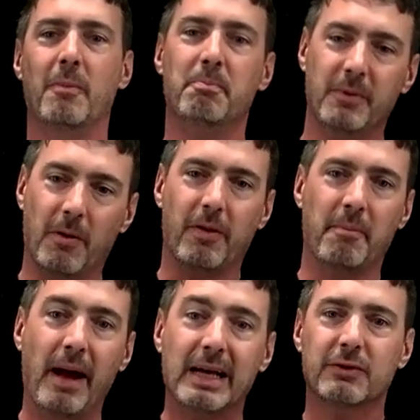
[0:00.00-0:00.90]
the
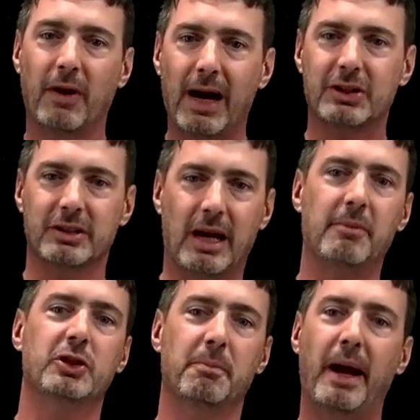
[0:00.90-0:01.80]
mass fraction, how
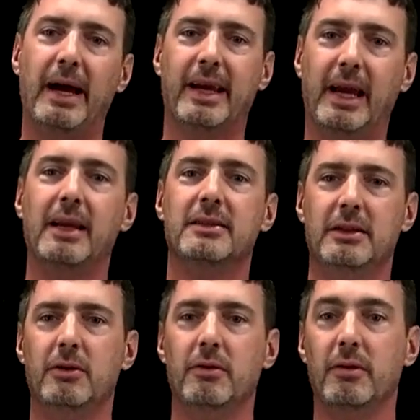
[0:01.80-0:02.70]
much you're packing
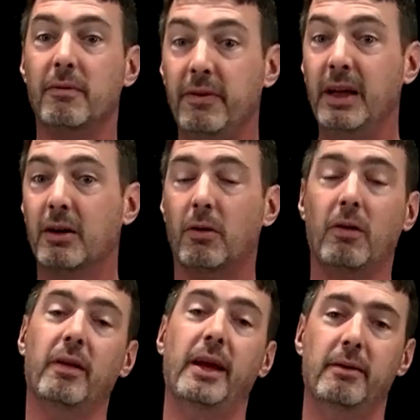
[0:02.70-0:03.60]
into the
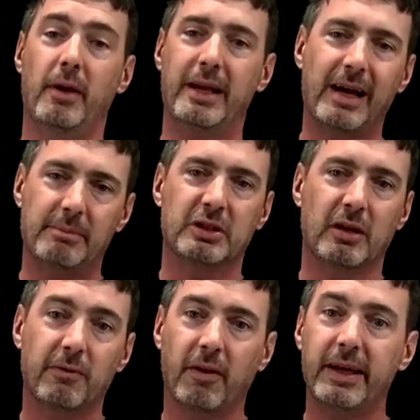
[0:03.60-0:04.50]
vehicle in a hypersonic
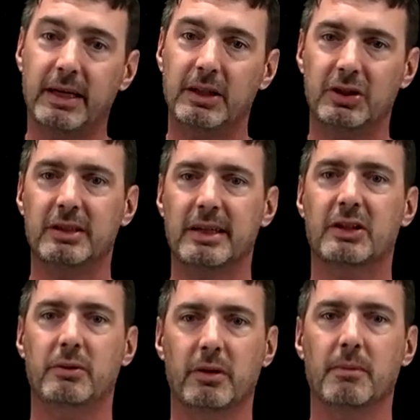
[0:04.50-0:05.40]
flight condition is
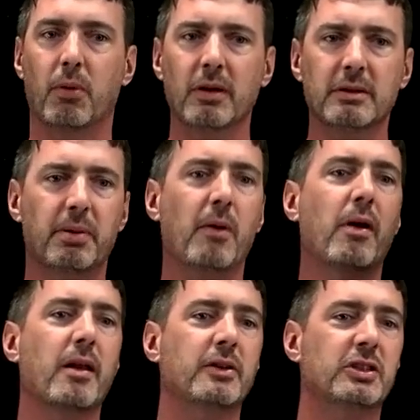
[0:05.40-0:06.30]
actually really important. But I
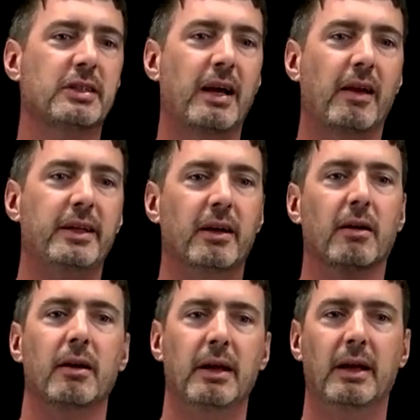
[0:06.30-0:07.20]
wanted to just highlight here,